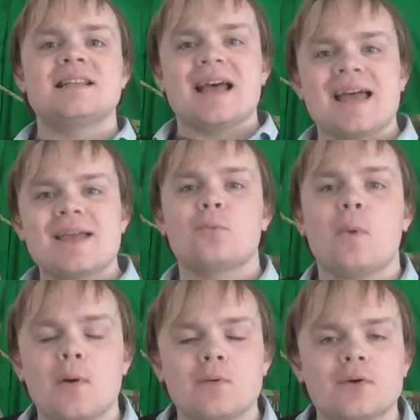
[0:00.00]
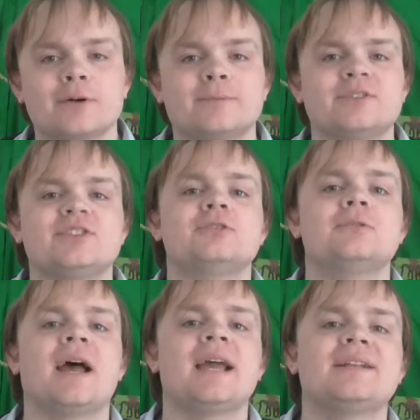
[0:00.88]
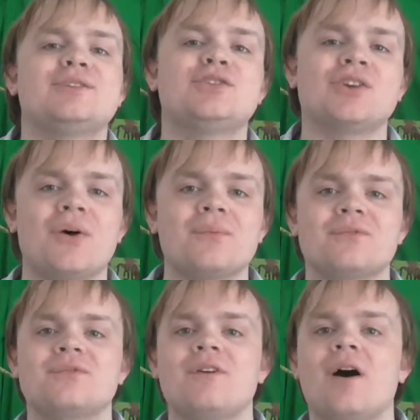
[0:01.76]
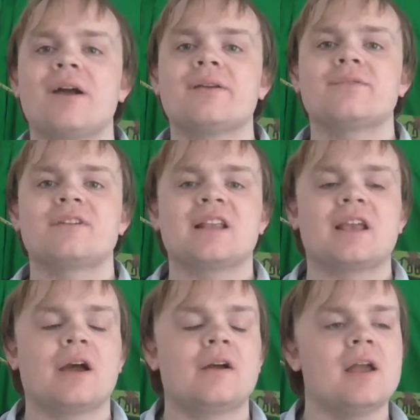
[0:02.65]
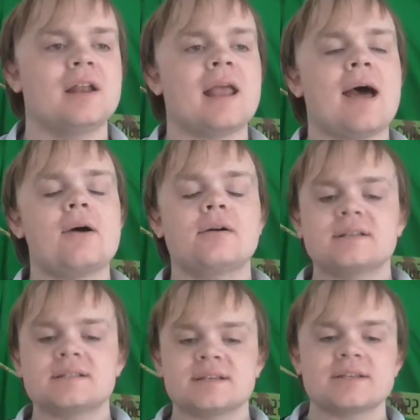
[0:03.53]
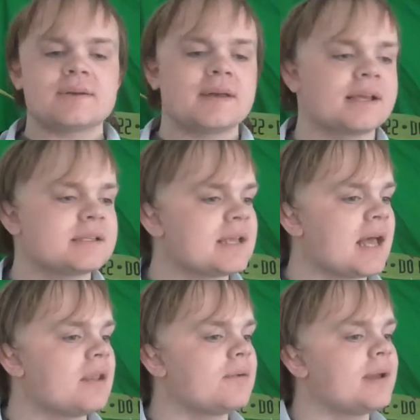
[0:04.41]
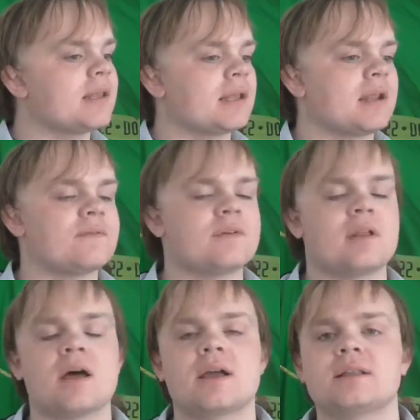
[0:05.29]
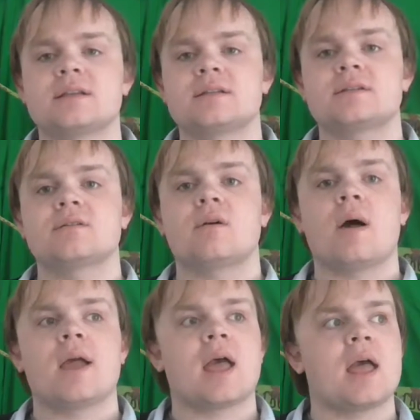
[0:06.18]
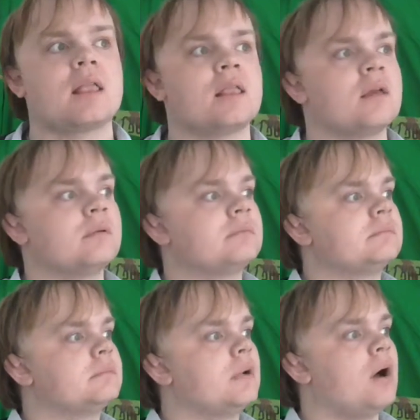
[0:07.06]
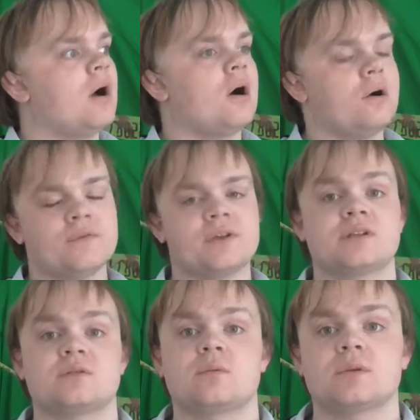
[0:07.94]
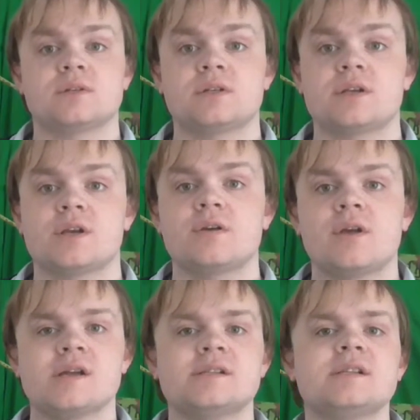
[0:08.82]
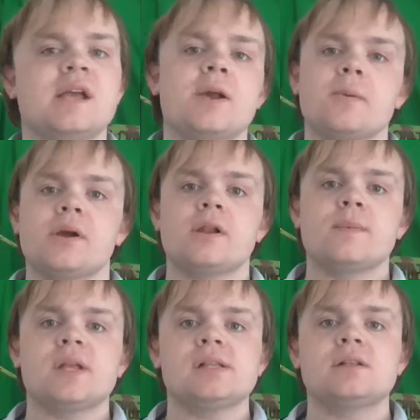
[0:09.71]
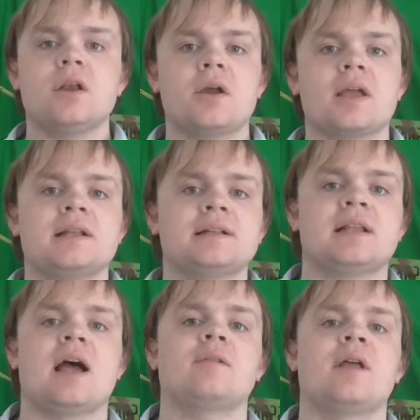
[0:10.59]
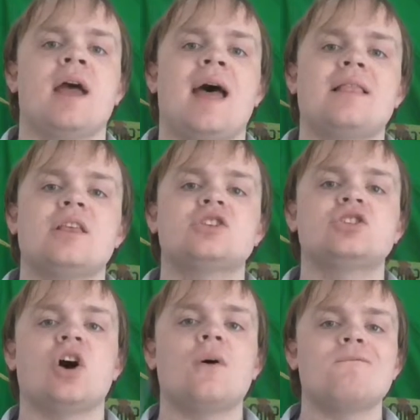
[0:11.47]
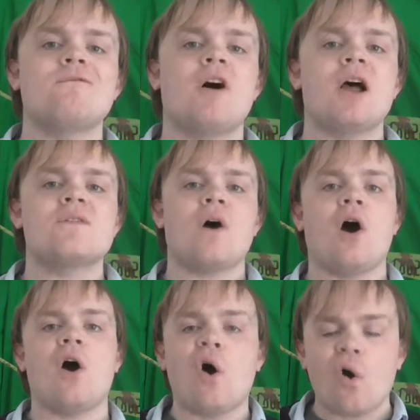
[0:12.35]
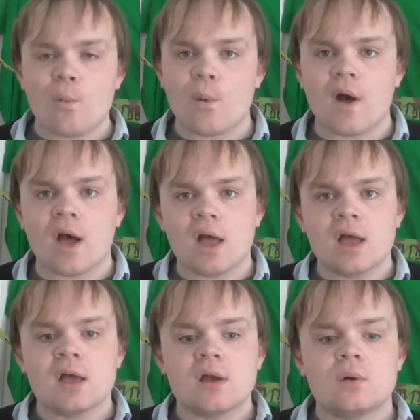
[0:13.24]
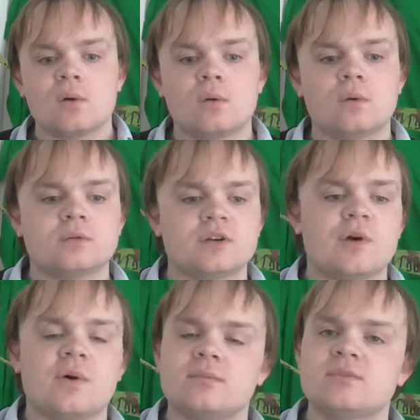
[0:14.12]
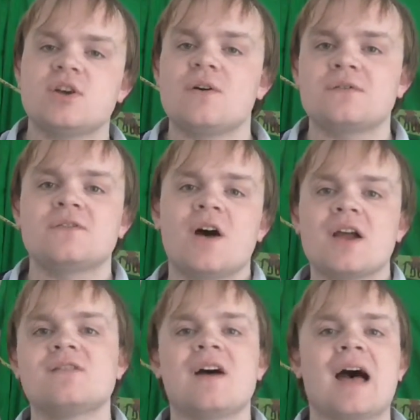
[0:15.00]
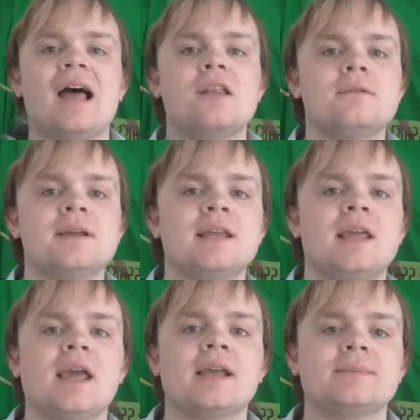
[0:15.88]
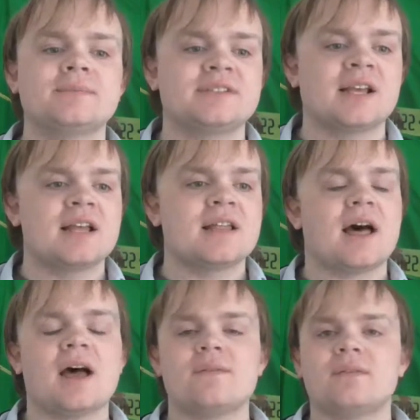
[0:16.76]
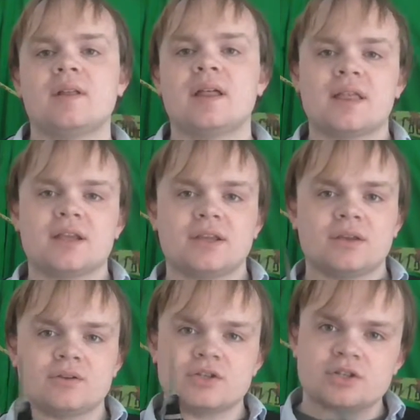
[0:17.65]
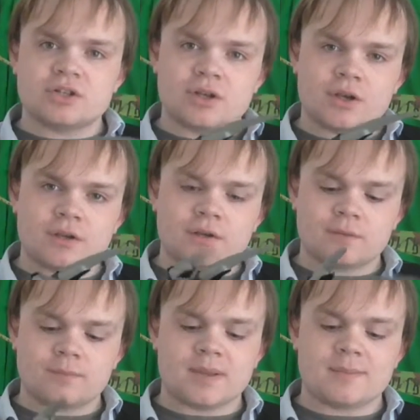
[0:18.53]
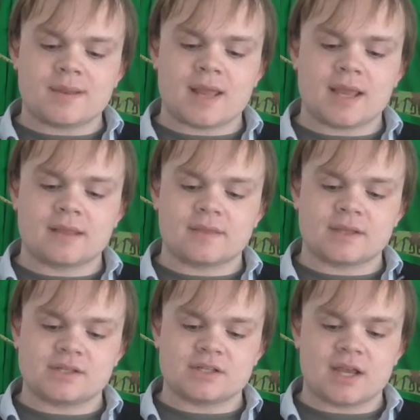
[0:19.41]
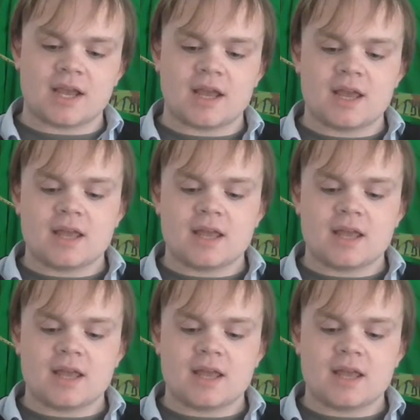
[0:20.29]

Today, welcome to a top 5 video. Now, considering it's Halloween and I feel like this is quite an obvious one to do. Today we're going to be looking down at the top 5 horror or no, top 5 Halloween games that I feel like that you should be playing this year.